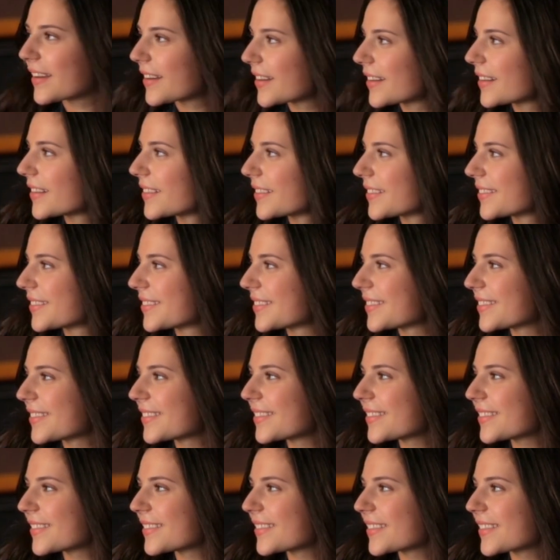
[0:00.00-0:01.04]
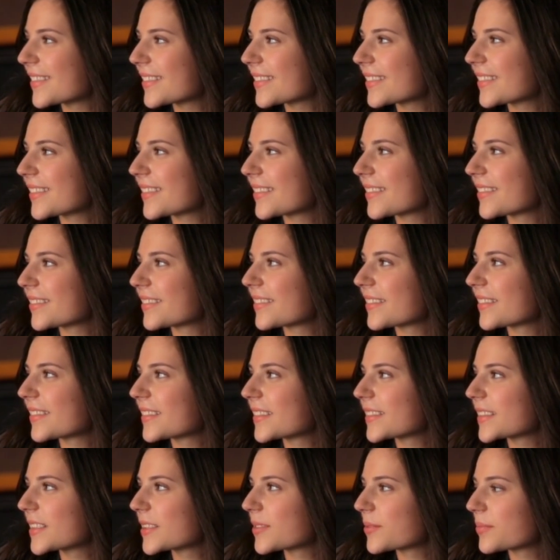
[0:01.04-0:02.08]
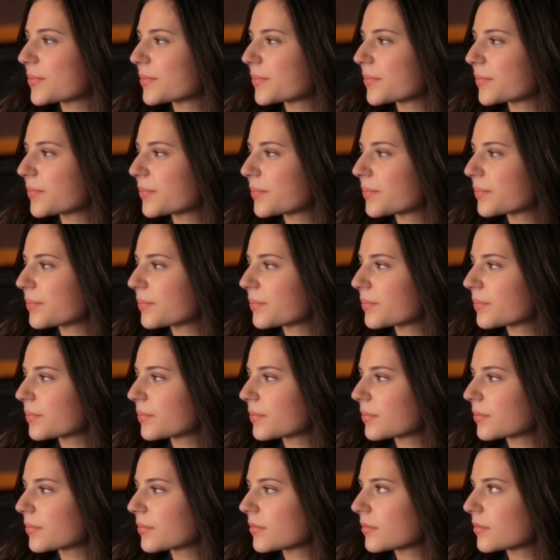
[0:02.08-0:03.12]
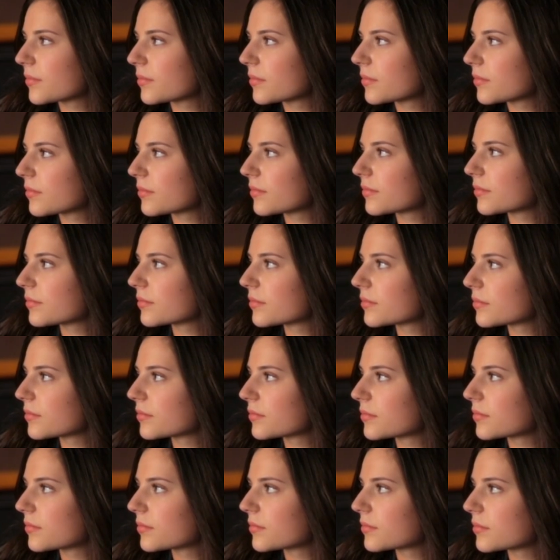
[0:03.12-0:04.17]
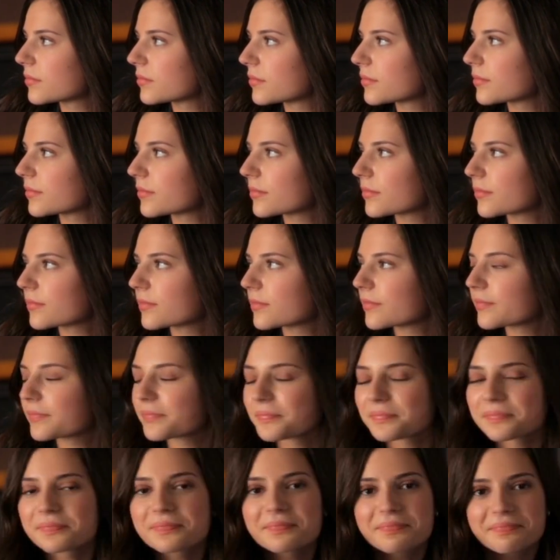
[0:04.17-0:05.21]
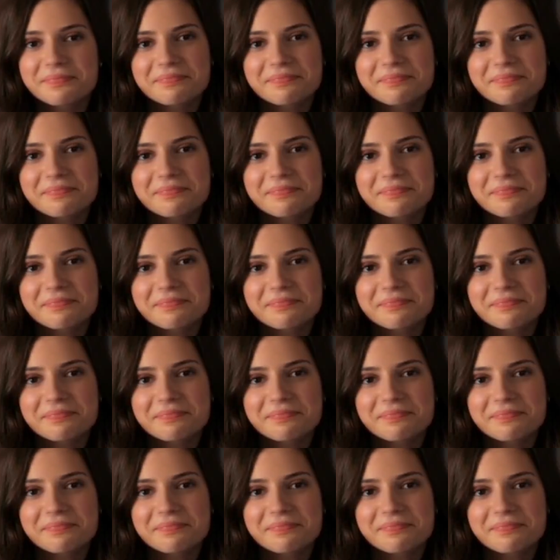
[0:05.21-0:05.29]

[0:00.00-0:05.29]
No words are spoken by the person on screen.